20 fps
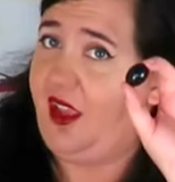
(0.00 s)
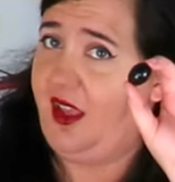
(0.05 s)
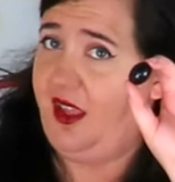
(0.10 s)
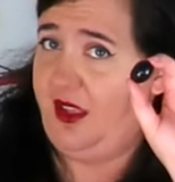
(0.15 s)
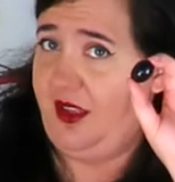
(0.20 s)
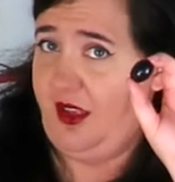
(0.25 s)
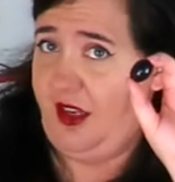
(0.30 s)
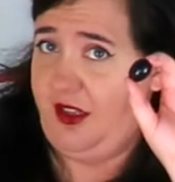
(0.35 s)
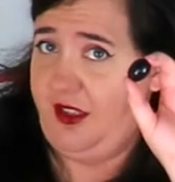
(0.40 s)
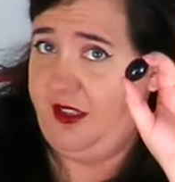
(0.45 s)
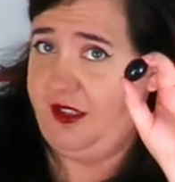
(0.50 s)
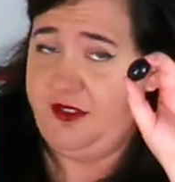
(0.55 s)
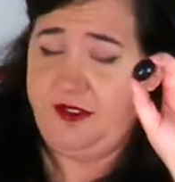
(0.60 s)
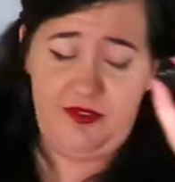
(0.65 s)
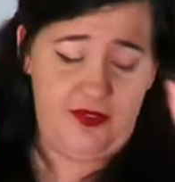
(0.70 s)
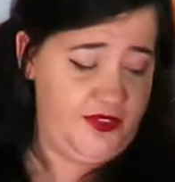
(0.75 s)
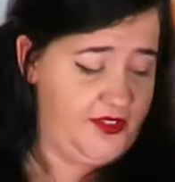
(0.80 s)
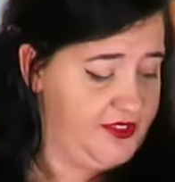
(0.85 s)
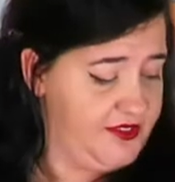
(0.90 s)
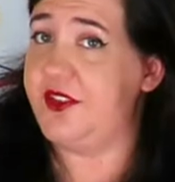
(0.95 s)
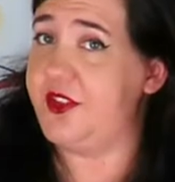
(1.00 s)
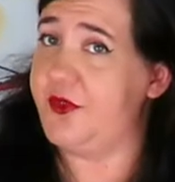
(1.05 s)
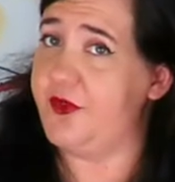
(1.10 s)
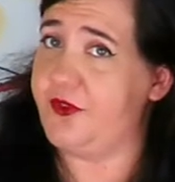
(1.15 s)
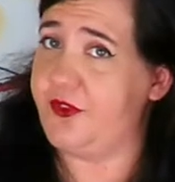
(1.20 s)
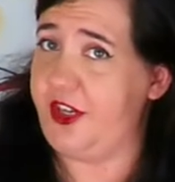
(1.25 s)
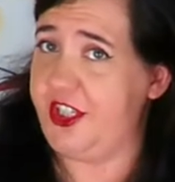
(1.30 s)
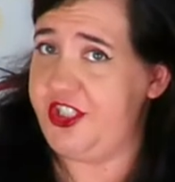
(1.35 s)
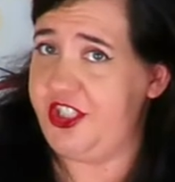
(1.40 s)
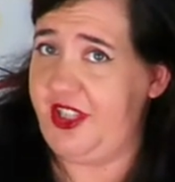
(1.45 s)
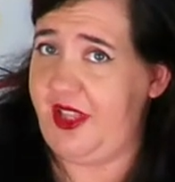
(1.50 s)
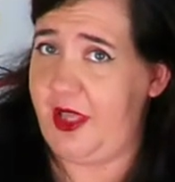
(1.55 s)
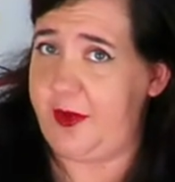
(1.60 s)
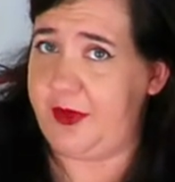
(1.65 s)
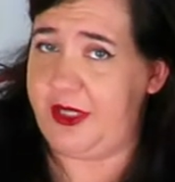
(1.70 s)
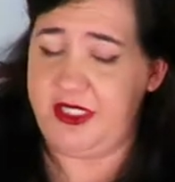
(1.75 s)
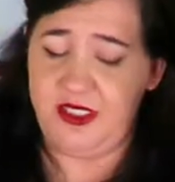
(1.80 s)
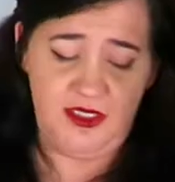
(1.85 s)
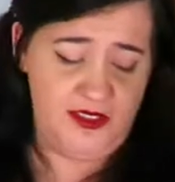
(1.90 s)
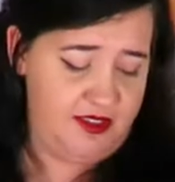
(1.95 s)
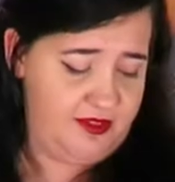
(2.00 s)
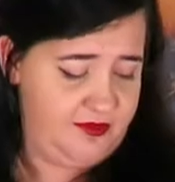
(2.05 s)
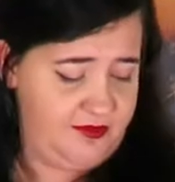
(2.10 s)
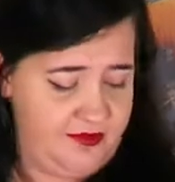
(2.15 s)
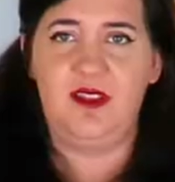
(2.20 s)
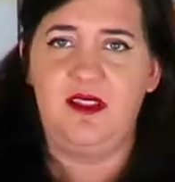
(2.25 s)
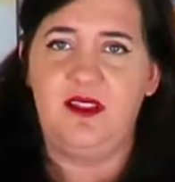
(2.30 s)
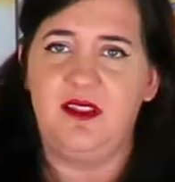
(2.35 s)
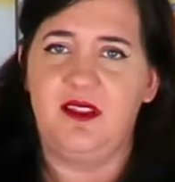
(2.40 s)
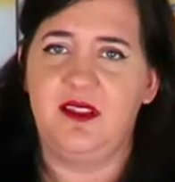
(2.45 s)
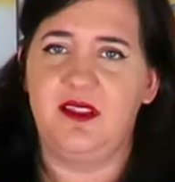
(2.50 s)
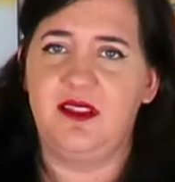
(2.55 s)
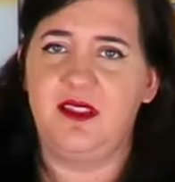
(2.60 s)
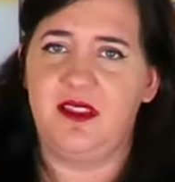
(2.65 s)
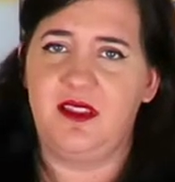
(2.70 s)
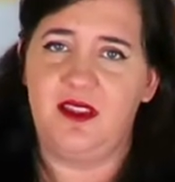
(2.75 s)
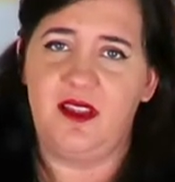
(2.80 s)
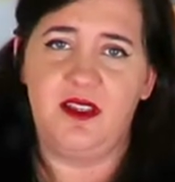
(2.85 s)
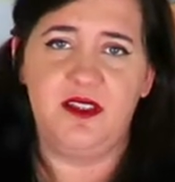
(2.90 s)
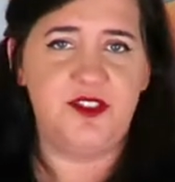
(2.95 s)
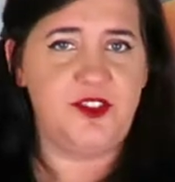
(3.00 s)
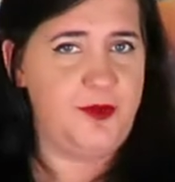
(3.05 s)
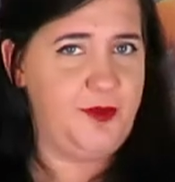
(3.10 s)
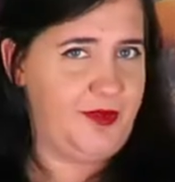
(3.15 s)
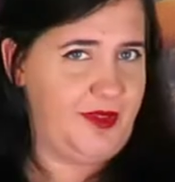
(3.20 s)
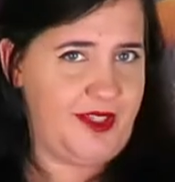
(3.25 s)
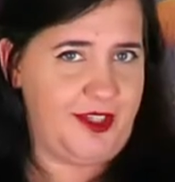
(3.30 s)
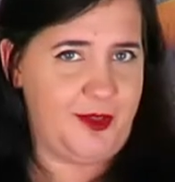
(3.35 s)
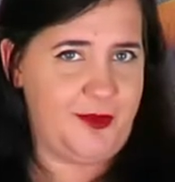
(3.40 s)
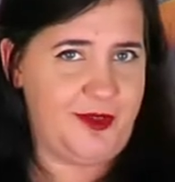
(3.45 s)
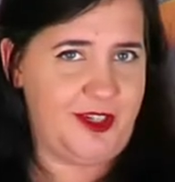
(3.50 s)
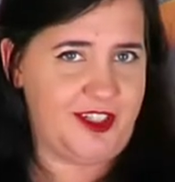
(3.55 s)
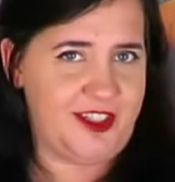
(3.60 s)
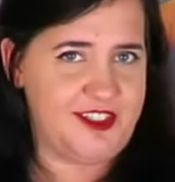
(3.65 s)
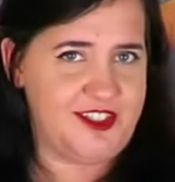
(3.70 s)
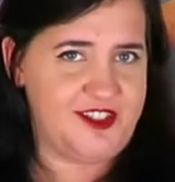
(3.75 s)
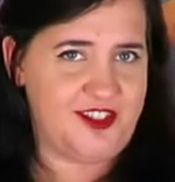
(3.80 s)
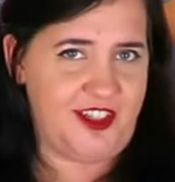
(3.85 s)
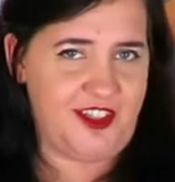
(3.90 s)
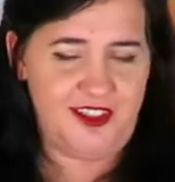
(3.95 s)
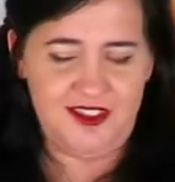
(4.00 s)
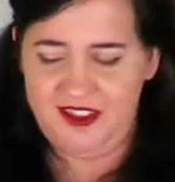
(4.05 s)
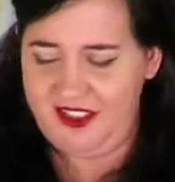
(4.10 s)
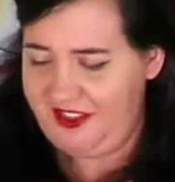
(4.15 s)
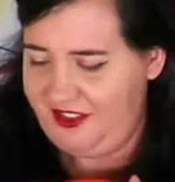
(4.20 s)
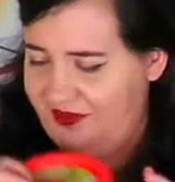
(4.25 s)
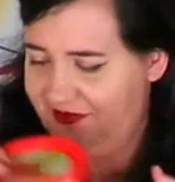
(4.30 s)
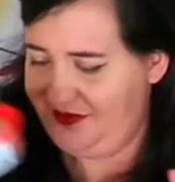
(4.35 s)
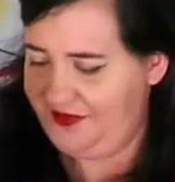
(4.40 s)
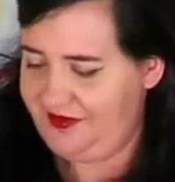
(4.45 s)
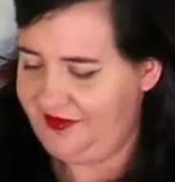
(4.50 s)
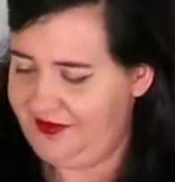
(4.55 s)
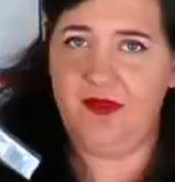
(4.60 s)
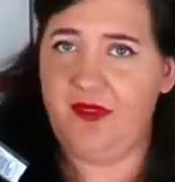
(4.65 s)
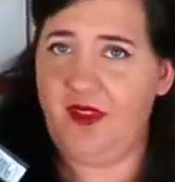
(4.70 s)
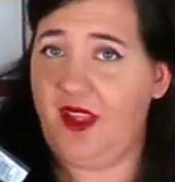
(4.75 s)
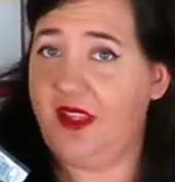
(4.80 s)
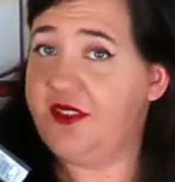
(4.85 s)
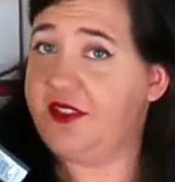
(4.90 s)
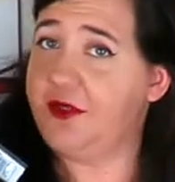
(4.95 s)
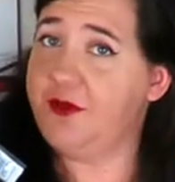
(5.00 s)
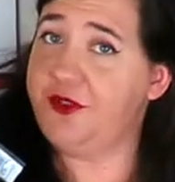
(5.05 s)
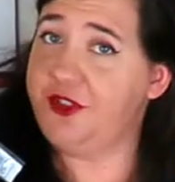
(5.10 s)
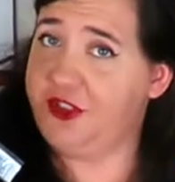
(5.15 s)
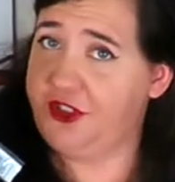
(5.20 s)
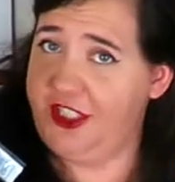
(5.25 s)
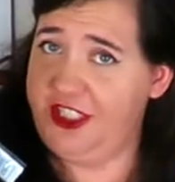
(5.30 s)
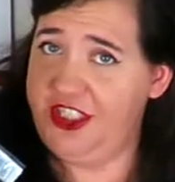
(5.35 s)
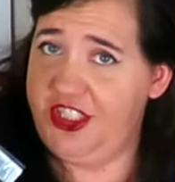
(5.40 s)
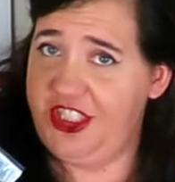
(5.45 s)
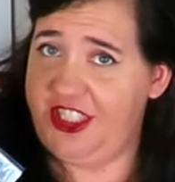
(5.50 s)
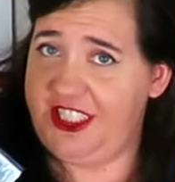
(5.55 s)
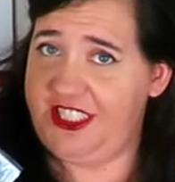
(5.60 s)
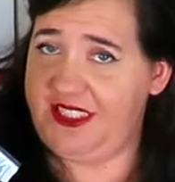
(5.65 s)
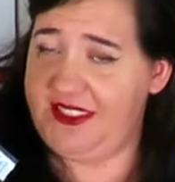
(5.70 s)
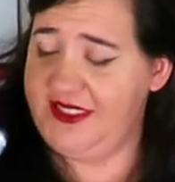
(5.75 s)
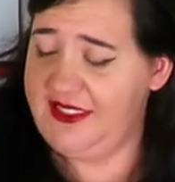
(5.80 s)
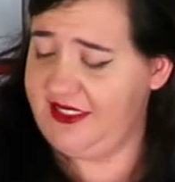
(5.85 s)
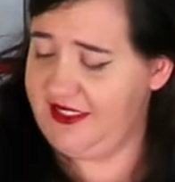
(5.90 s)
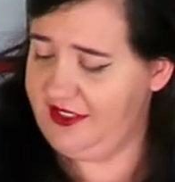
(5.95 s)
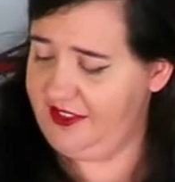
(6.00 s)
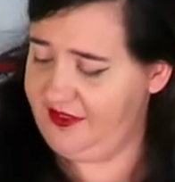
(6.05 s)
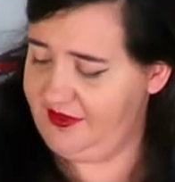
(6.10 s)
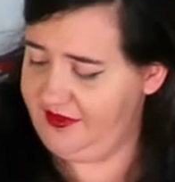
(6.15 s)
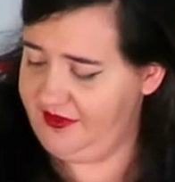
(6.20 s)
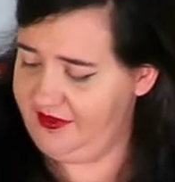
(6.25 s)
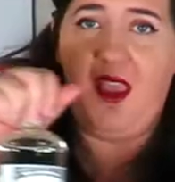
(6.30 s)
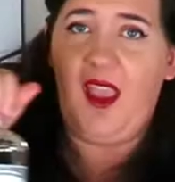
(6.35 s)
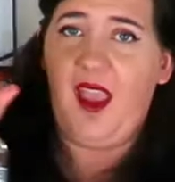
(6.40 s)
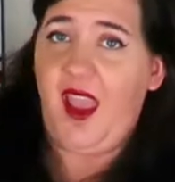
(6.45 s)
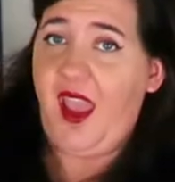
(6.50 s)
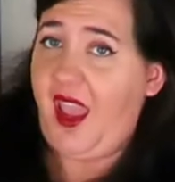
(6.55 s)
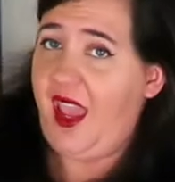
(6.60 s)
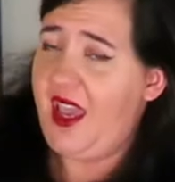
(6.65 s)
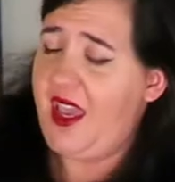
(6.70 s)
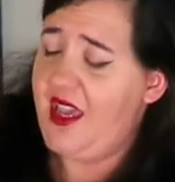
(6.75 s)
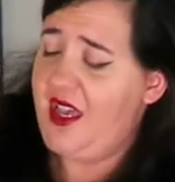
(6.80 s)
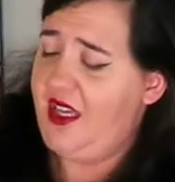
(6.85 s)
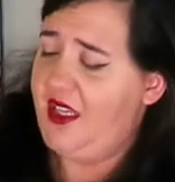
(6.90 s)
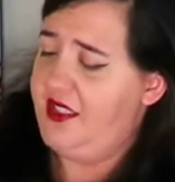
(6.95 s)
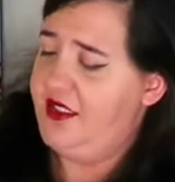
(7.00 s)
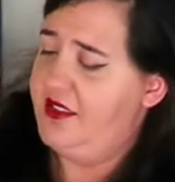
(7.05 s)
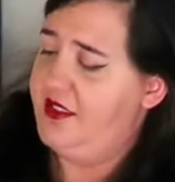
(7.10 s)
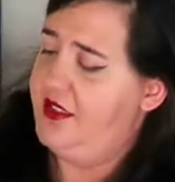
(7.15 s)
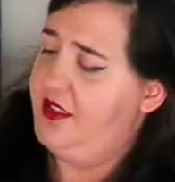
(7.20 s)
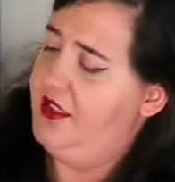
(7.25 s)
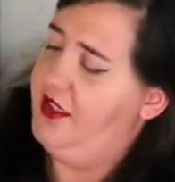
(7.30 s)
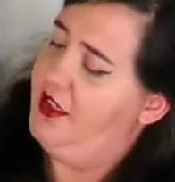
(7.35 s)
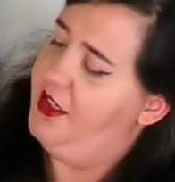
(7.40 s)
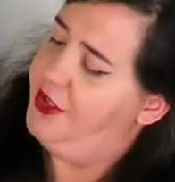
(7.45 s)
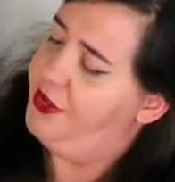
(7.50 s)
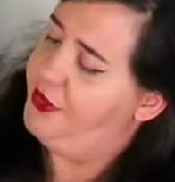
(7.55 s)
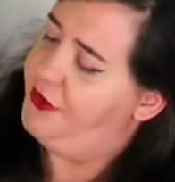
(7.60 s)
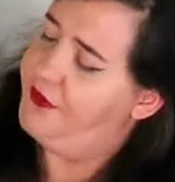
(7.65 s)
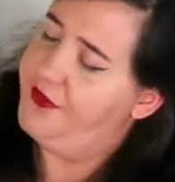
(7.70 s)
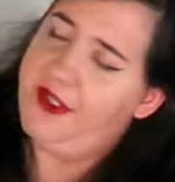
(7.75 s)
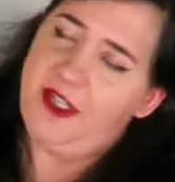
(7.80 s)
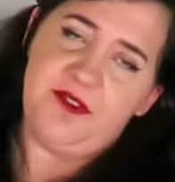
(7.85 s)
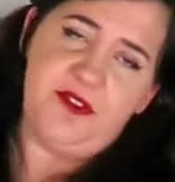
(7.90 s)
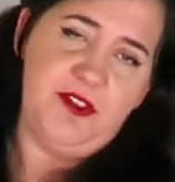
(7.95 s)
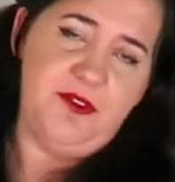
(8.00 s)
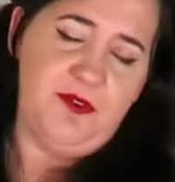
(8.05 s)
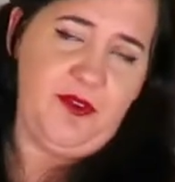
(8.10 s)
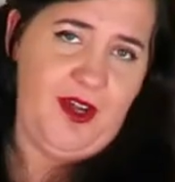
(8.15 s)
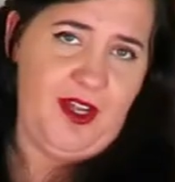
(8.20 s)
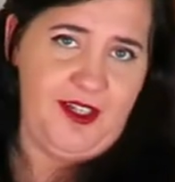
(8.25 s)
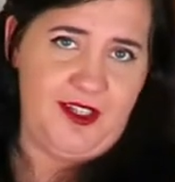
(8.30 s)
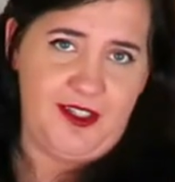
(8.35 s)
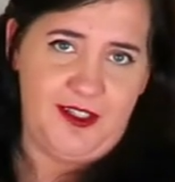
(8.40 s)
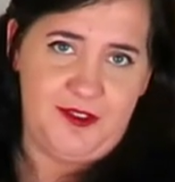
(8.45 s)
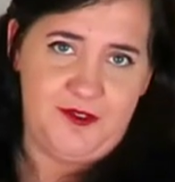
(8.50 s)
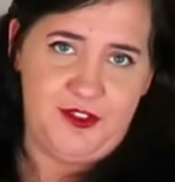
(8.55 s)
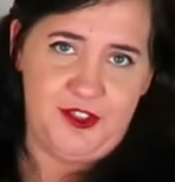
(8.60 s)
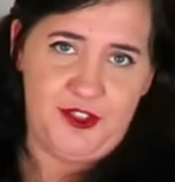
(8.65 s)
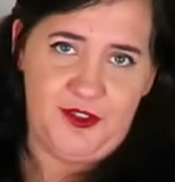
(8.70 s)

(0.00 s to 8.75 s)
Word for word: an olive, some fresh lemon, some Bloody Mary salt, some string cheese, and your favorite vodka of